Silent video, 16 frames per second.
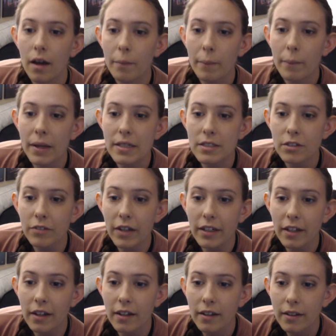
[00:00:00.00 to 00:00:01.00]

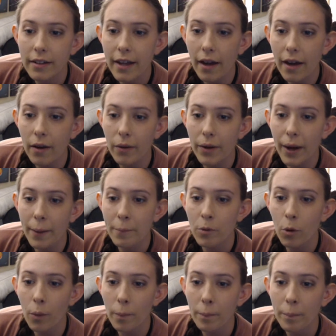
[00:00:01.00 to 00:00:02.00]
Pennsylvania. Yeah, okay,
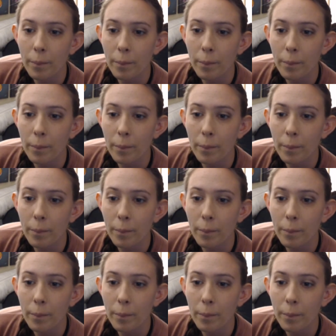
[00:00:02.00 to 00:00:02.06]
cool.